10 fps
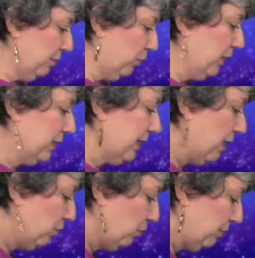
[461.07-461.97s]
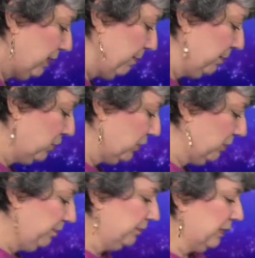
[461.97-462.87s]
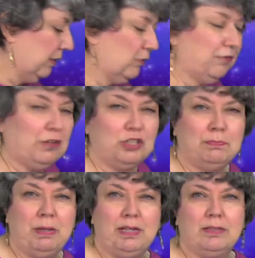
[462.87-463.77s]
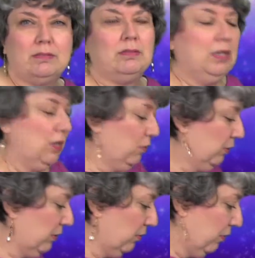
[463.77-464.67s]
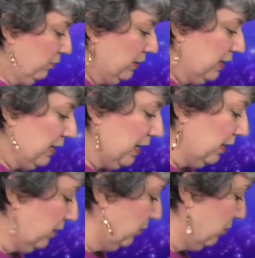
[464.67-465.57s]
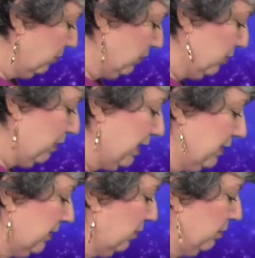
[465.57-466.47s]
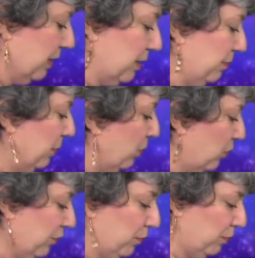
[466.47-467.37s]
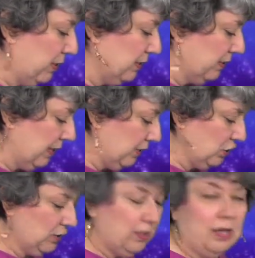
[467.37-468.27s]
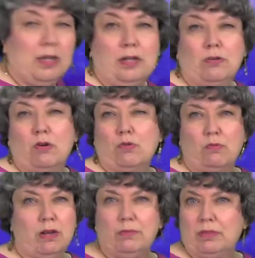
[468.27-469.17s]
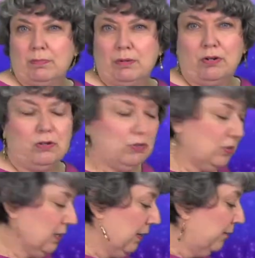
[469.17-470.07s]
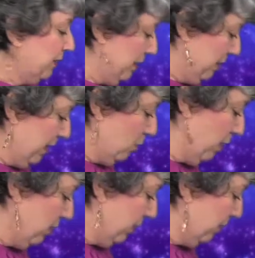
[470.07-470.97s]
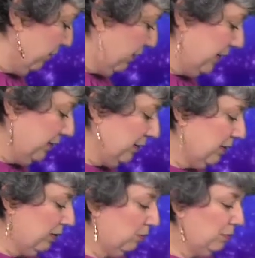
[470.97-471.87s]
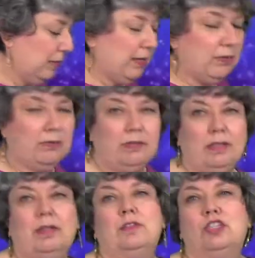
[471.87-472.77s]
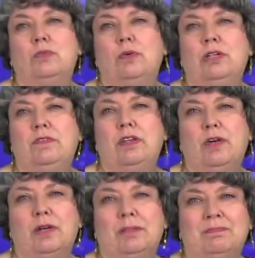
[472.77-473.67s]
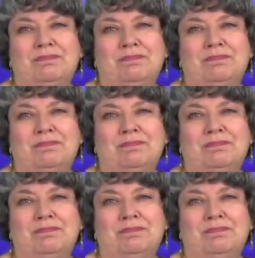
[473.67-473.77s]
But when it's at room temperature, a little fresh basil with the yellows, with the reds, it'll make a beautiful presentation. It'll go great with the burgers. And my Aquarian friend will be healthy and she won't even know it.